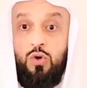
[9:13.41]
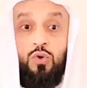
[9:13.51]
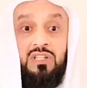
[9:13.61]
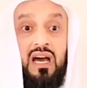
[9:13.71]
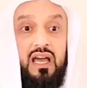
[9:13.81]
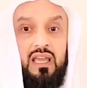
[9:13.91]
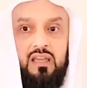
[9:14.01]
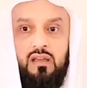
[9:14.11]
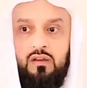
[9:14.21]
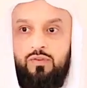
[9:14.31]
Who
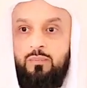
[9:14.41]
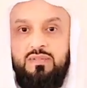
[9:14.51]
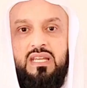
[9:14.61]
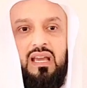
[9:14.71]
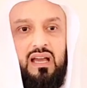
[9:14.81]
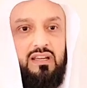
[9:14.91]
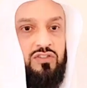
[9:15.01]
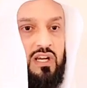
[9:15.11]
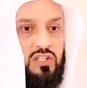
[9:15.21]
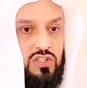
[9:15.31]
die from
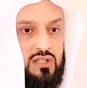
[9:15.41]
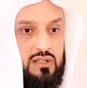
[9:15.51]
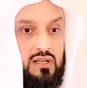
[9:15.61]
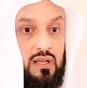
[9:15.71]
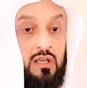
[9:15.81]
dehydration.